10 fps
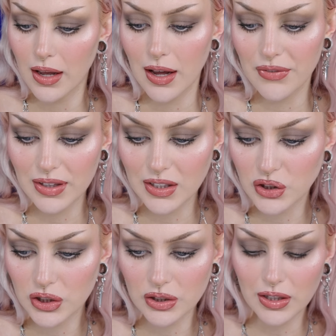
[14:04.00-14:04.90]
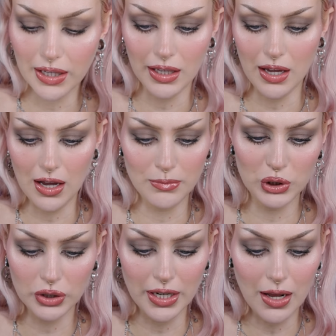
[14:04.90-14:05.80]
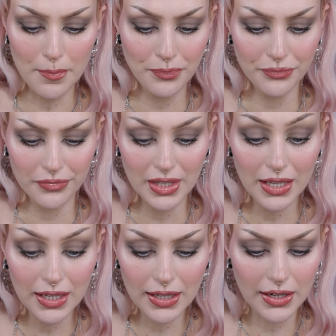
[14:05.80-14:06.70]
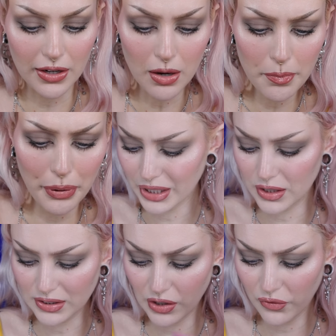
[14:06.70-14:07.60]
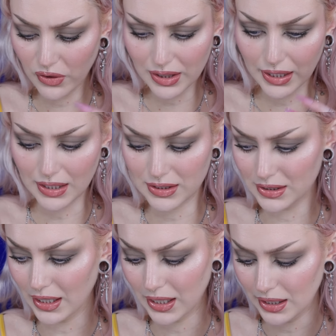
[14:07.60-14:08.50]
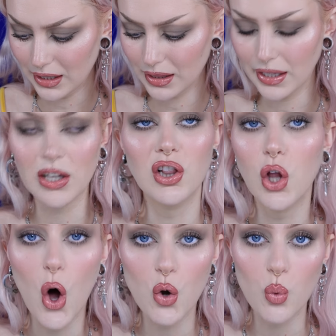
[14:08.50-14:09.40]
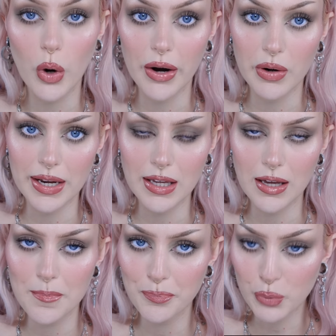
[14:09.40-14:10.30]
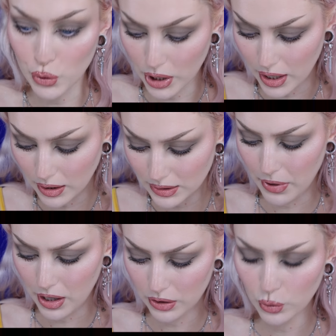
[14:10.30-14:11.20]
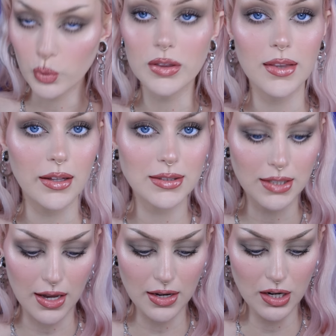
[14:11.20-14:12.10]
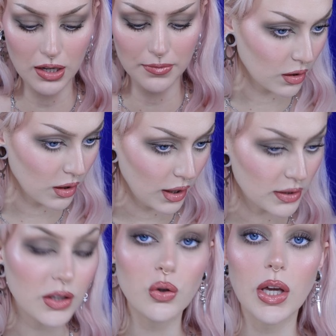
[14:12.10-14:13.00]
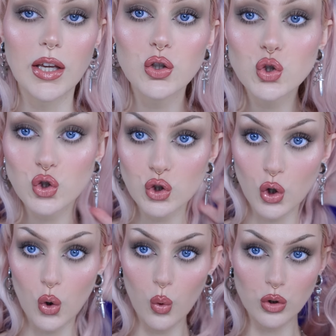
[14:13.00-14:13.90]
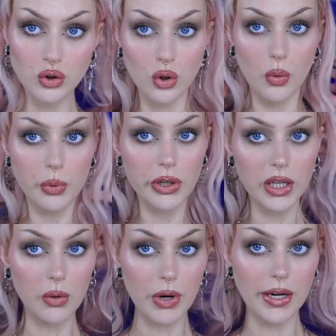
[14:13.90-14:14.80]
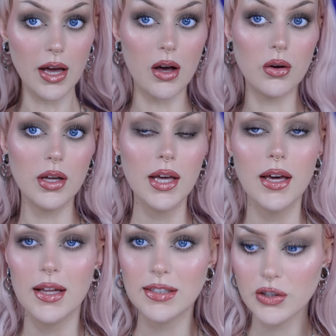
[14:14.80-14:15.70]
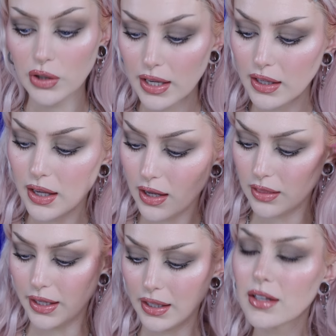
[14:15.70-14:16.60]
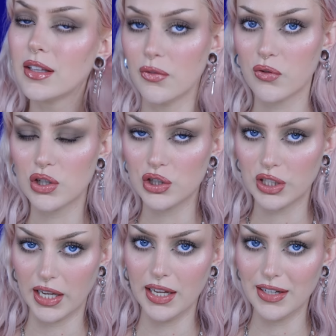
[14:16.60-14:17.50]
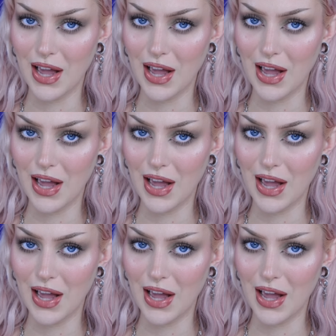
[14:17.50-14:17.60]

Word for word: I feel it's just like I'm just gonna eat it up. It doesn't feel like it's a like long wearing product but with that said is looking so so pretty right now it is looking uh, like a different shade